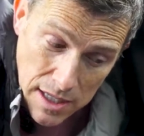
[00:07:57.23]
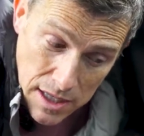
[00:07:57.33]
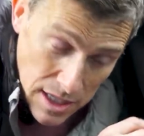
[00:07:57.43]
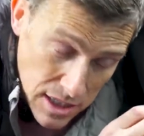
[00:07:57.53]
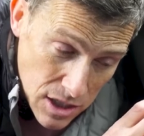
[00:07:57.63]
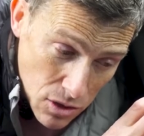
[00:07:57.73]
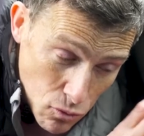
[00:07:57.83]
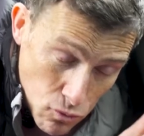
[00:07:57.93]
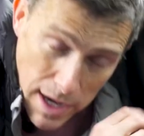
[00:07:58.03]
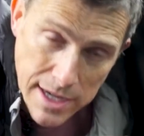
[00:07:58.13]
This is a
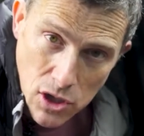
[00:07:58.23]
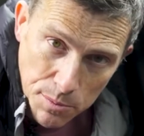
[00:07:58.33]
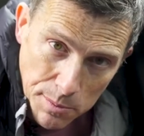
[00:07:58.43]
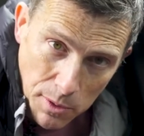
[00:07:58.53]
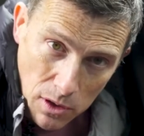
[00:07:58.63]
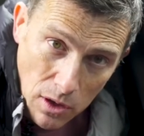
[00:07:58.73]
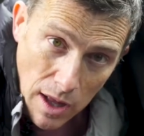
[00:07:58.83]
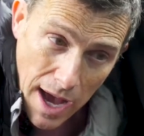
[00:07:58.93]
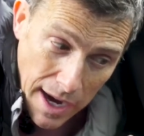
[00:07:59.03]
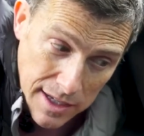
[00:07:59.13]
range shopping model,
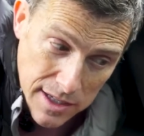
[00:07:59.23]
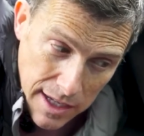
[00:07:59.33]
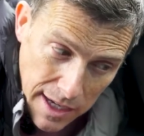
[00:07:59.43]
and it's the